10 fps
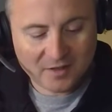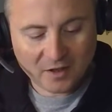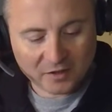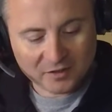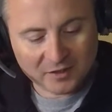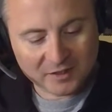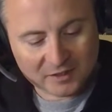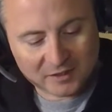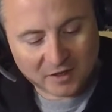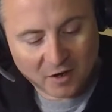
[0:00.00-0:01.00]

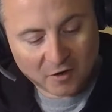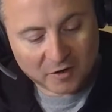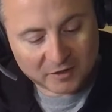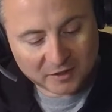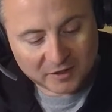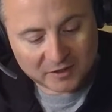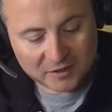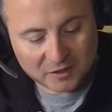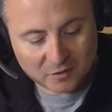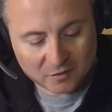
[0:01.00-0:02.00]
Our unlikely
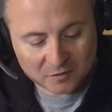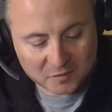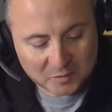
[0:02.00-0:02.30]
heroes